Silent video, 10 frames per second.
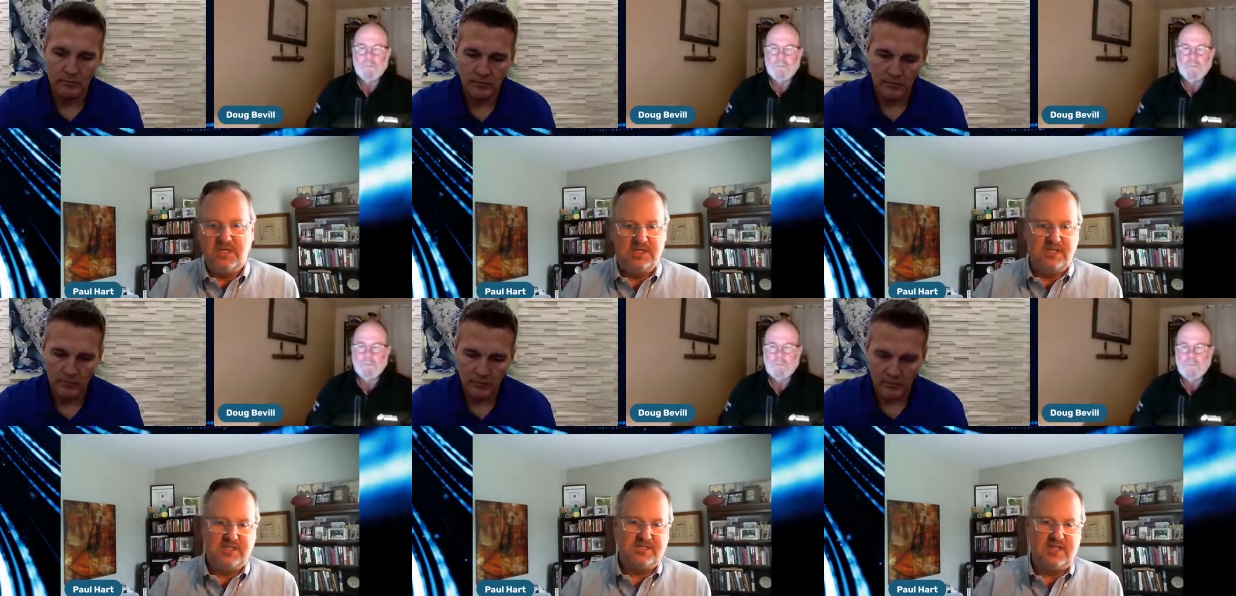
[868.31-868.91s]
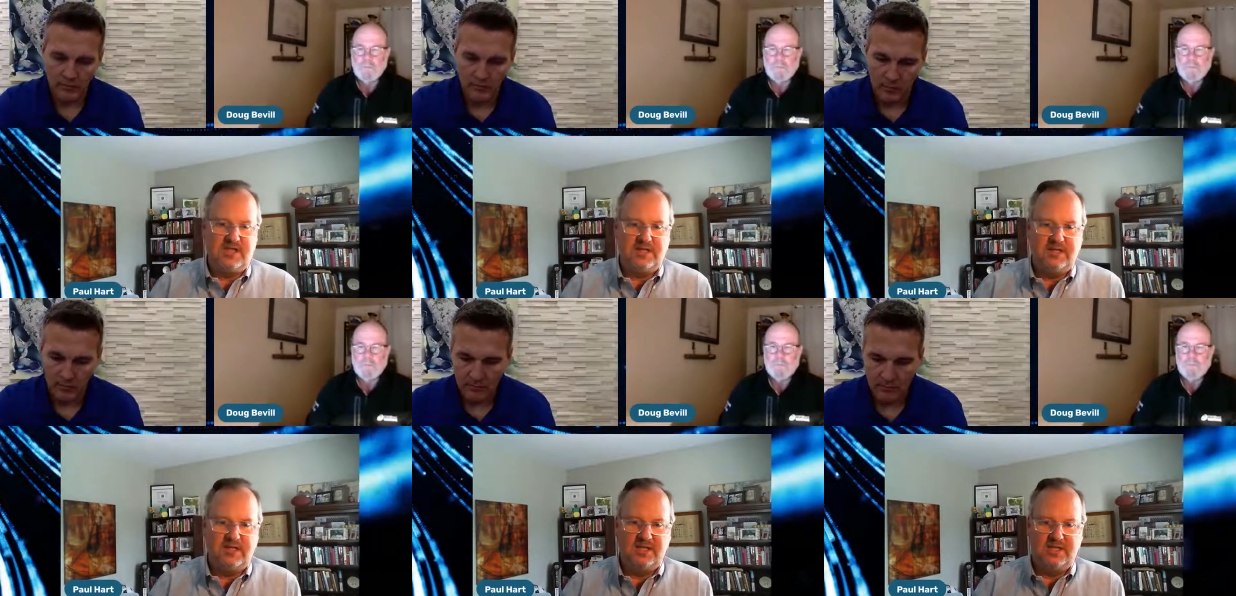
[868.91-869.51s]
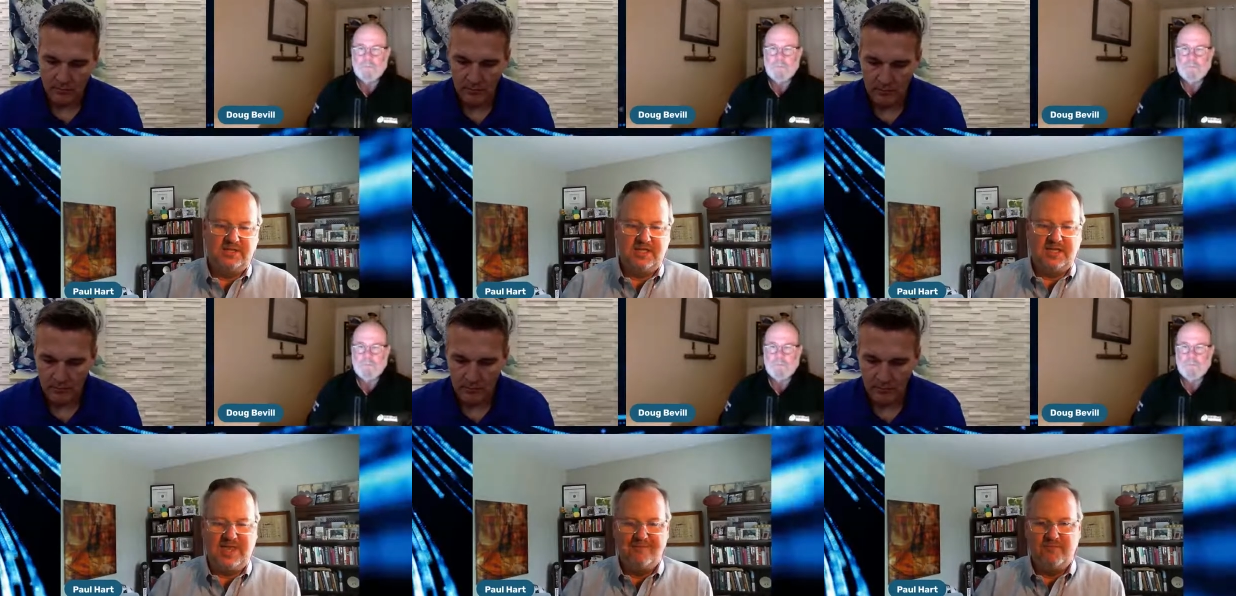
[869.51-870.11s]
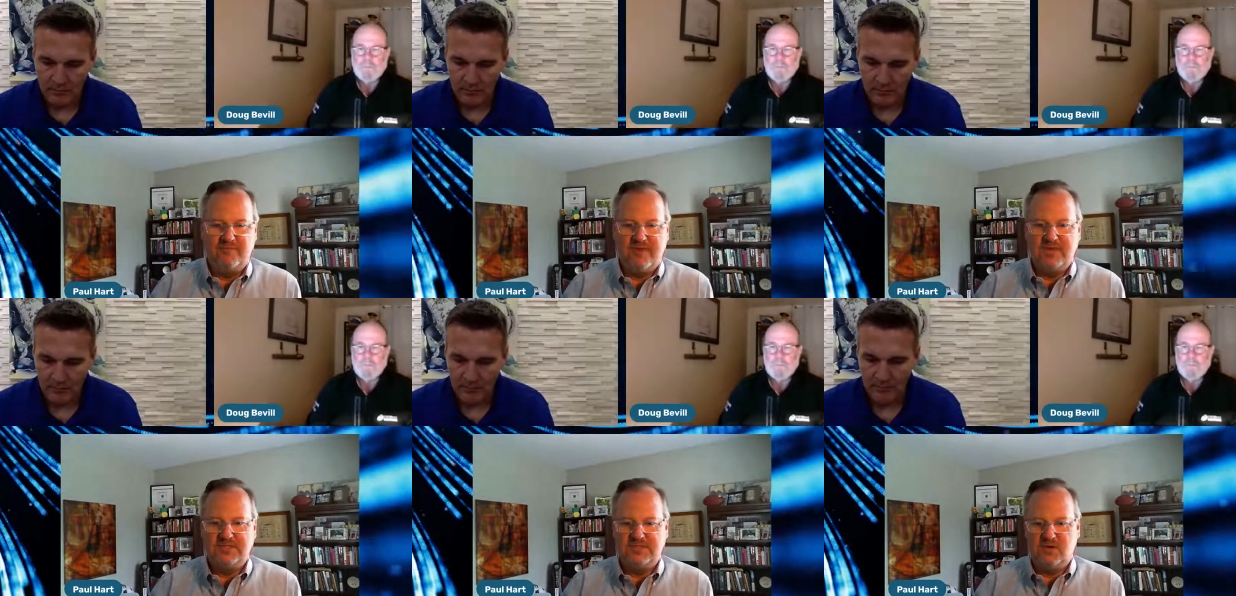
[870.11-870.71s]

Speaker 1: in this uh, LinkedIn Live event.